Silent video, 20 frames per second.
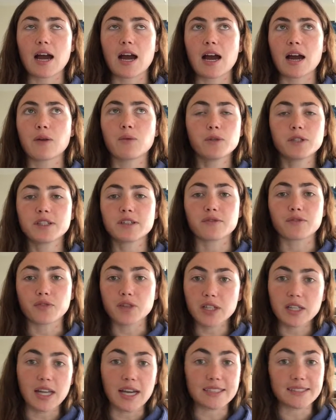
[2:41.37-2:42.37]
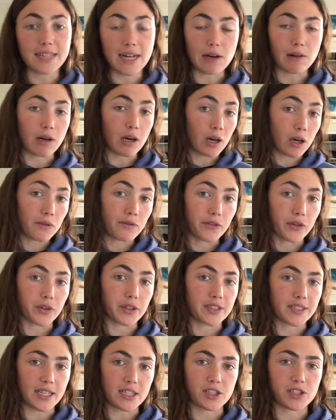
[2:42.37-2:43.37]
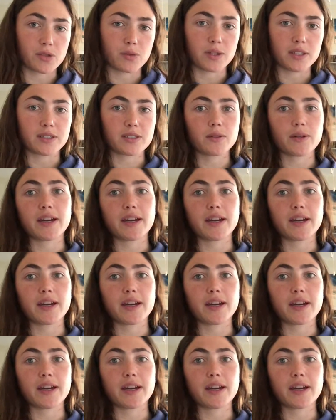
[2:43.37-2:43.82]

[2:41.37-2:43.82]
I wouldn't have realized how helpful this actually was.